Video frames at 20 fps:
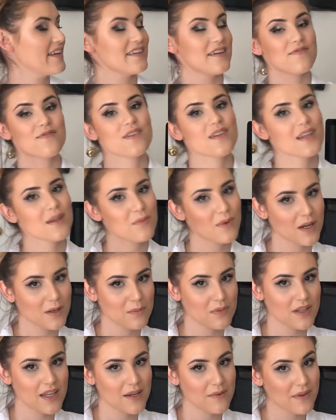I definitely
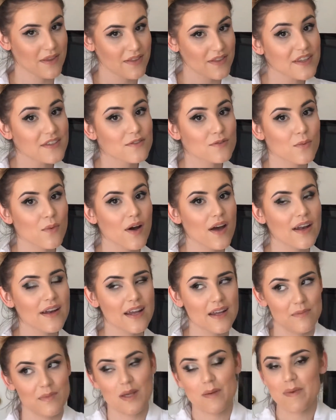want to play with this
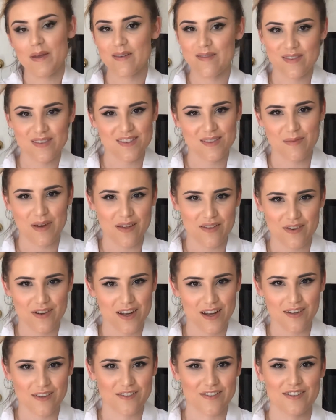one and maybe even some other
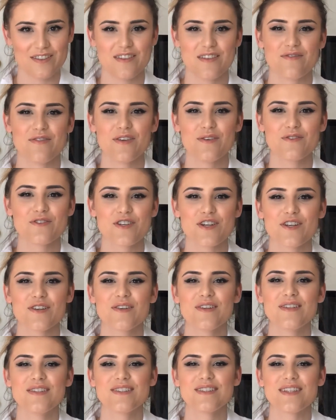colors in the future.
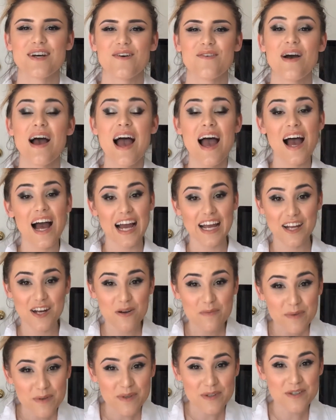So I
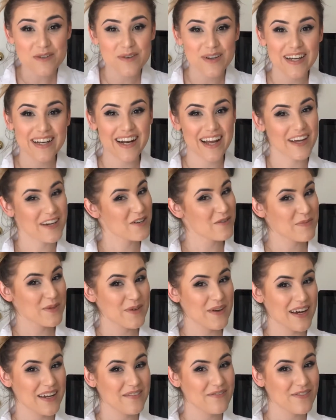hope you enjoyed. I hope
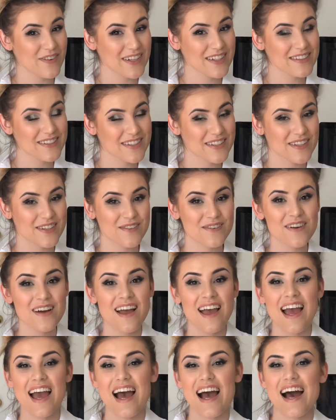you had fun too.
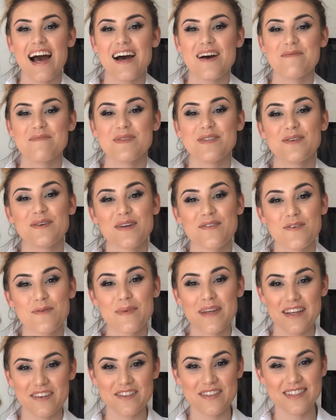So if
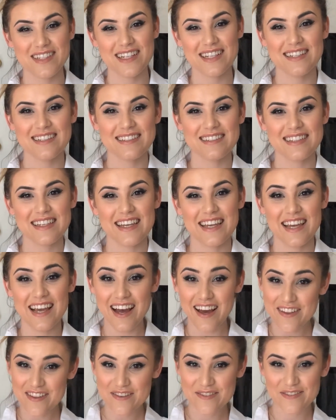you'd be interested in
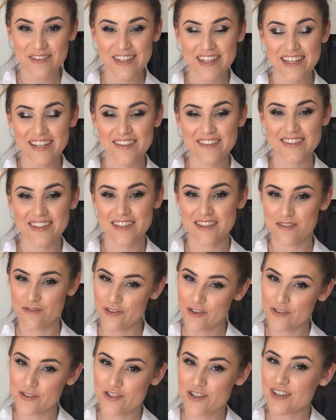seeing other videos in the
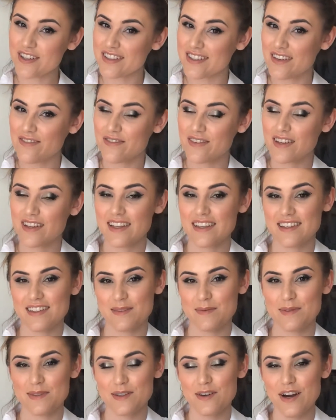future, definitely
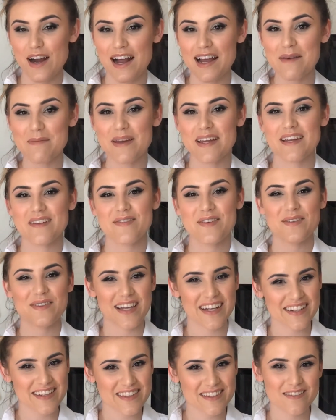subscribe. And if you
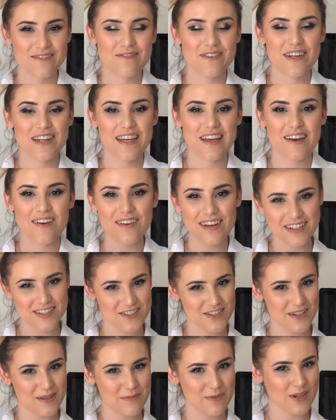liked this video, I'd
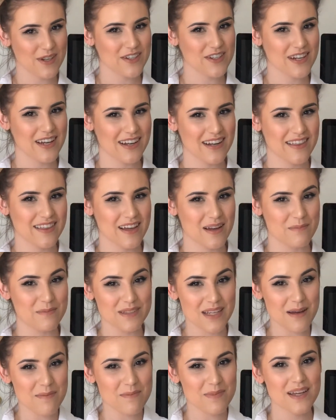sure appreciate a
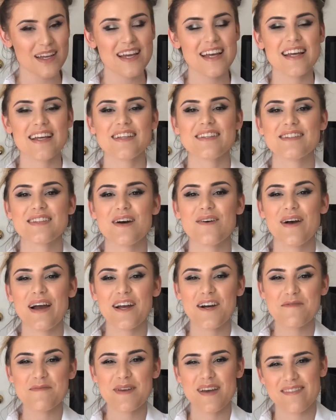thumbs up. So
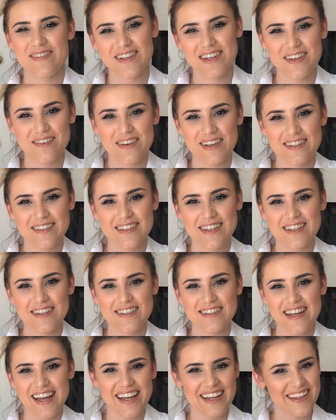I hope you have a good rest of
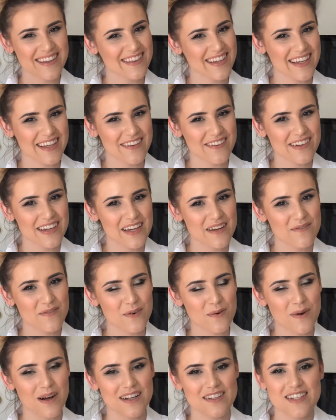your day. Thank you again
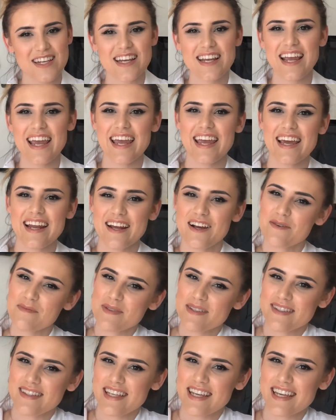for watching, and I
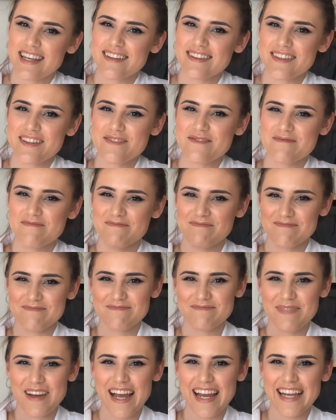hope to see you again soon.
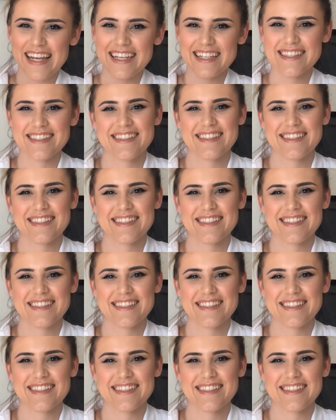Bye.